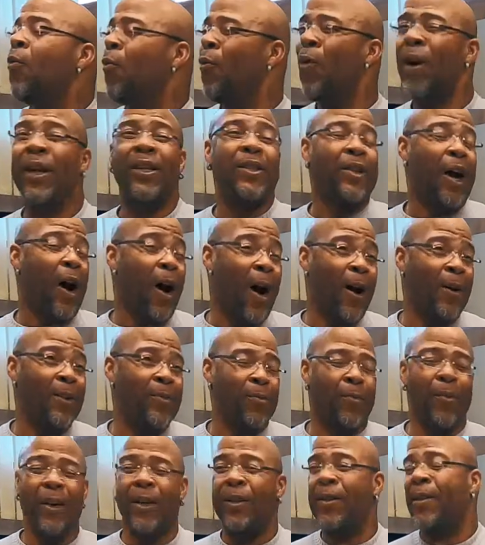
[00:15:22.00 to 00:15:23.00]
which
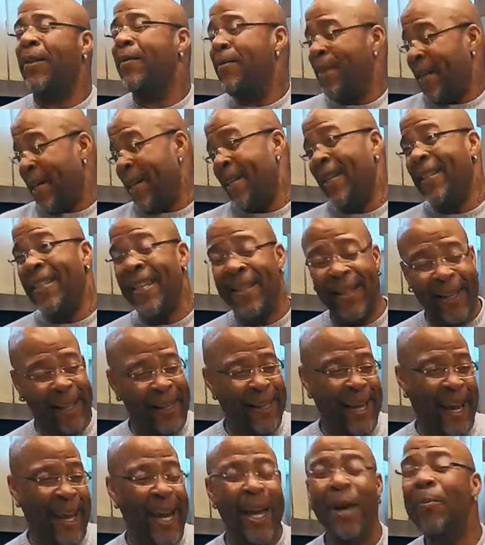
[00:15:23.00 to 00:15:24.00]

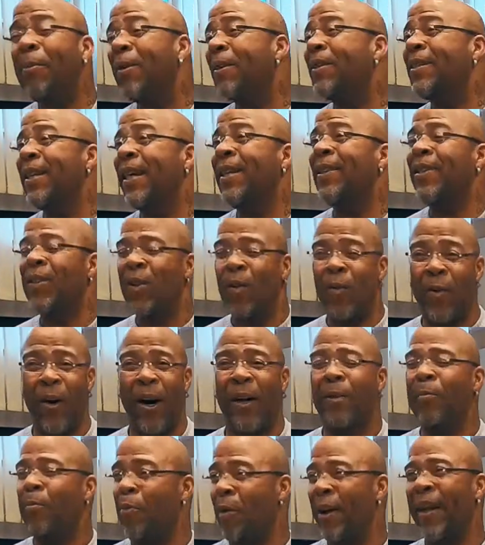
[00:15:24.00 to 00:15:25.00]
enables it to
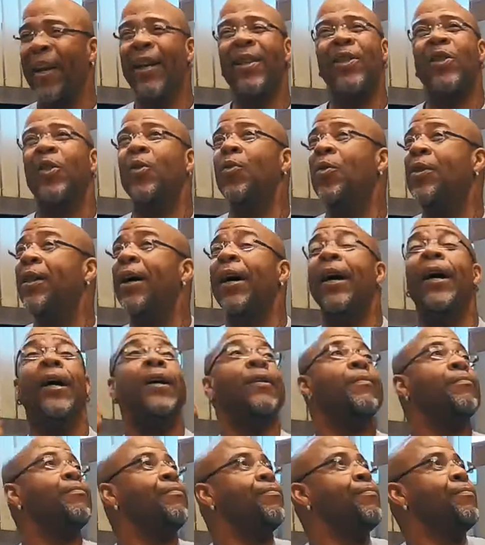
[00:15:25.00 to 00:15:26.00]
what? Bring it to the
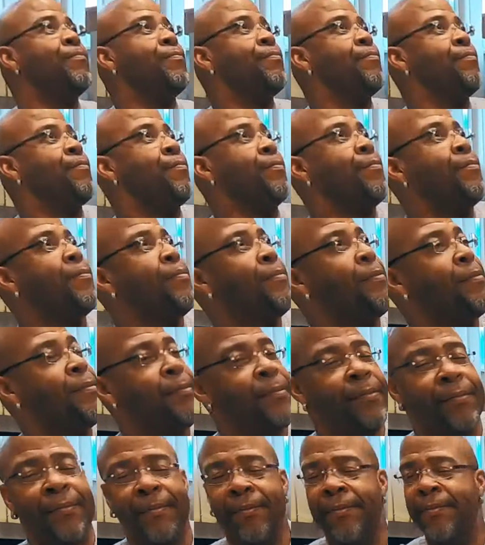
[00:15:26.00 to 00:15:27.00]

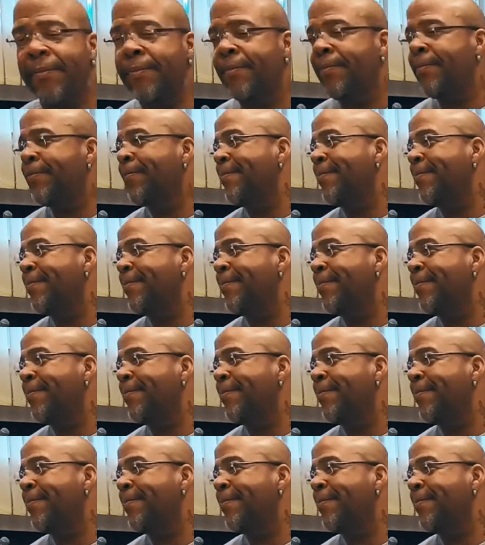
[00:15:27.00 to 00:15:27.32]
front.